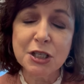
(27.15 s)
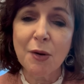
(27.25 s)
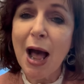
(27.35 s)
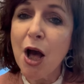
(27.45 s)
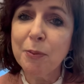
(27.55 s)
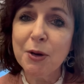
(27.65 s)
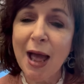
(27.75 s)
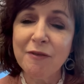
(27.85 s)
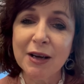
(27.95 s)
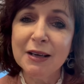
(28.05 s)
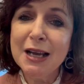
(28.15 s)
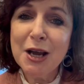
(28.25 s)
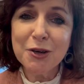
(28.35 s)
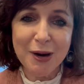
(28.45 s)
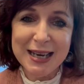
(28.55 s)
So I hope you have a
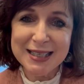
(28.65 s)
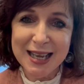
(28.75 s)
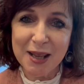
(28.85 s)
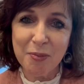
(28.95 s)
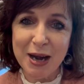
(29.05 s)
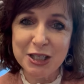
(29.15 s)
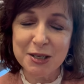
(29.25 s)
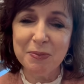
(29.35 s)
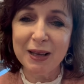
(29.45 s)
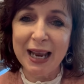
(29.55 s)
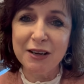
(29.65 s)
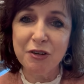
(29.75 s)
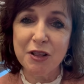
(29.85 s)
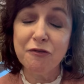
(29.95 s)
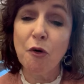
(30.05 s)
great celebration planned
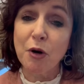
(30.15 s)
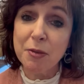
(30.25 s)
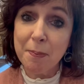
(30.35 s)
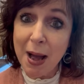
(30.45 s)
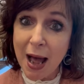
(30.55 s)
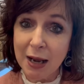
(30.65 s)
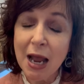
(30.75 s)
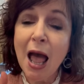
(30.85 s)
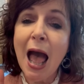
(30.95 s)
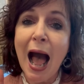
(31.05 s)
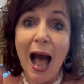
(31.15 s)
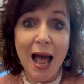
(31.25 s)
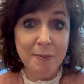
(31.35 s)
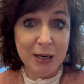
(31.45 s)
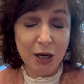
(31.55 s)
for the 4th, but I
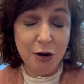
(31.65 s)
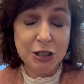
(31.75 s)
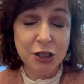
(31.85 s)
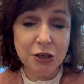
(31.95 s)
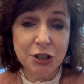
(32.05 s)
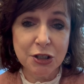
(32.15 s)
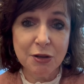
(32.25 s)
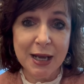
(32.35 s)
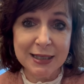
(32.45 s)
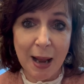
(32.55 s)
am encouraging you to do this.